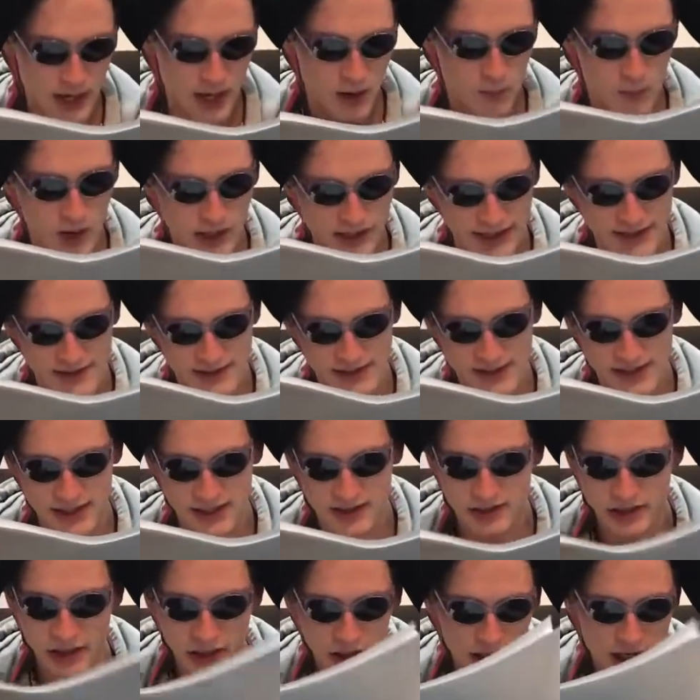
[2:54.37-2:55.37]
One could see the
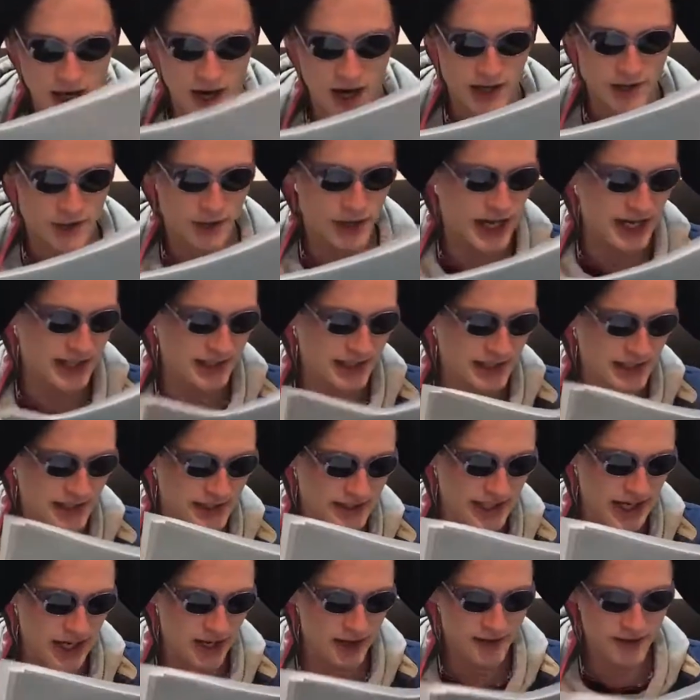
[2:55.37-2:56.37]
clear contrast in
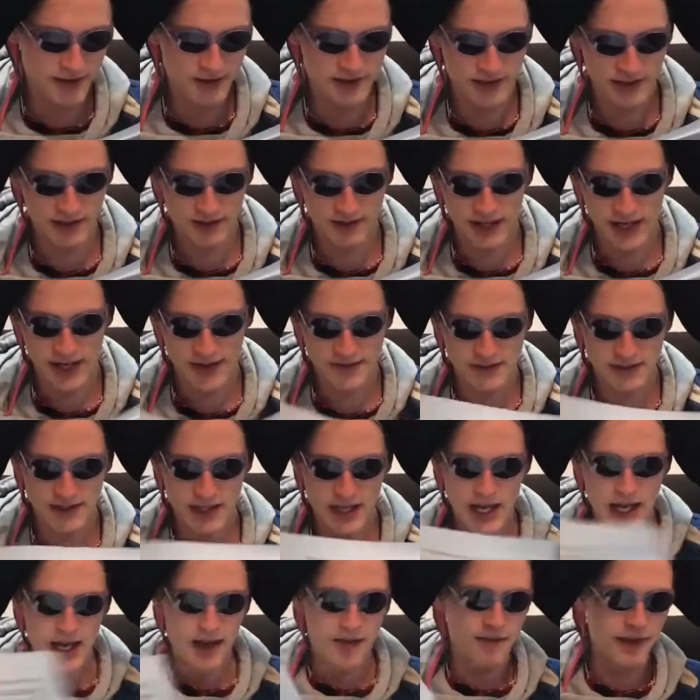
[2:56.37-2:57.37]
these characters' inner lives.
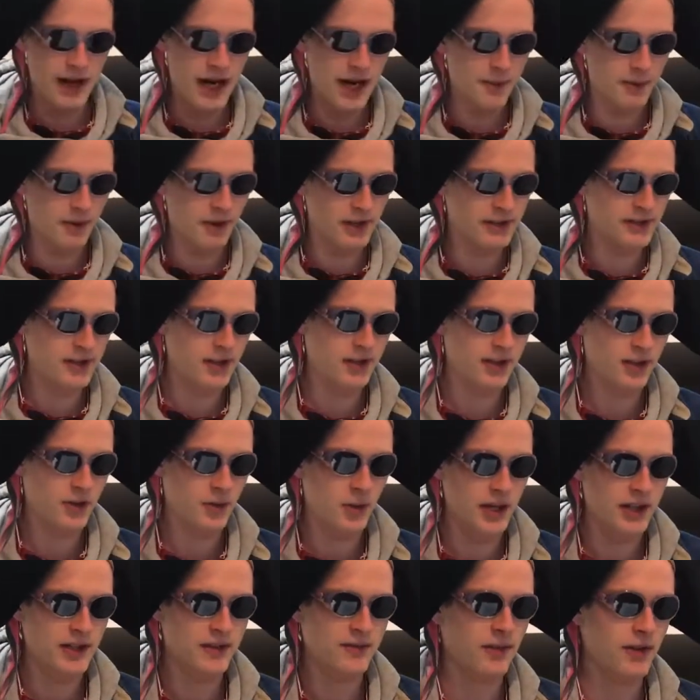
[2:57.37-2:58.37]
Faber is on the
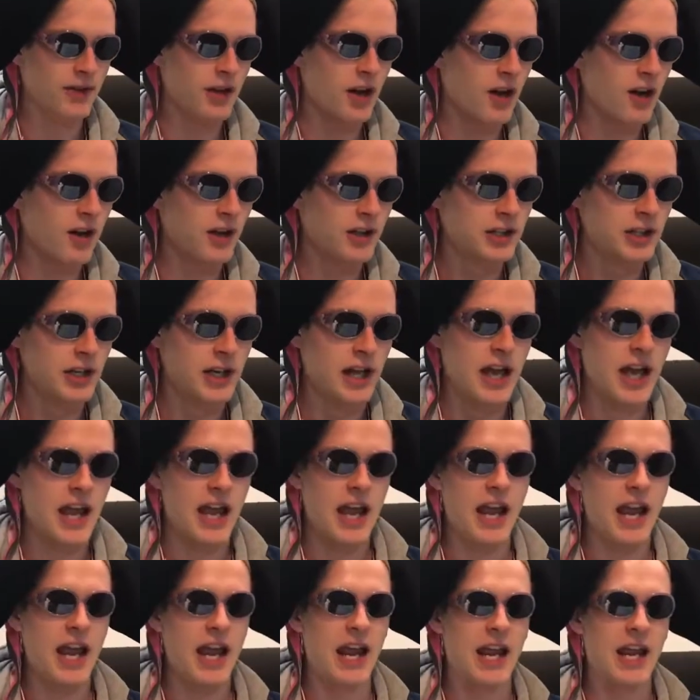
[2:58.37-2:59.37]
quest for knowledge
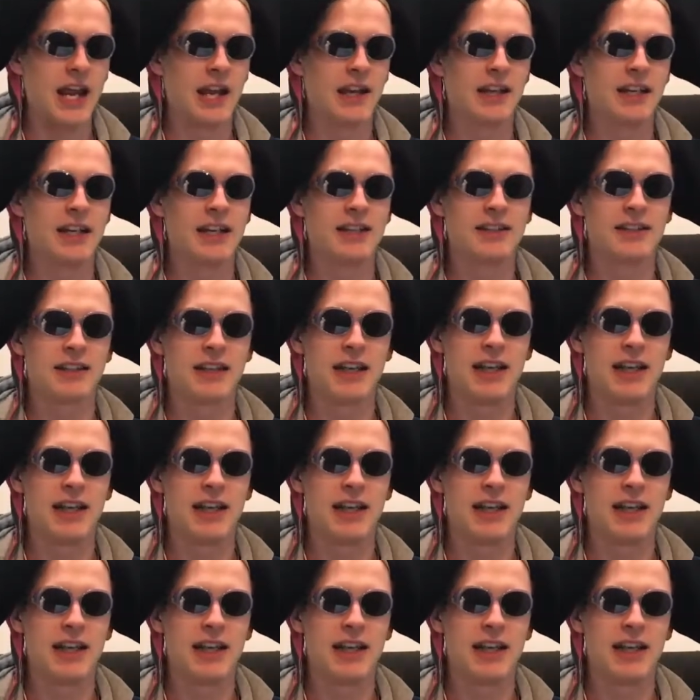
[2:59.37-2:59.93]
and is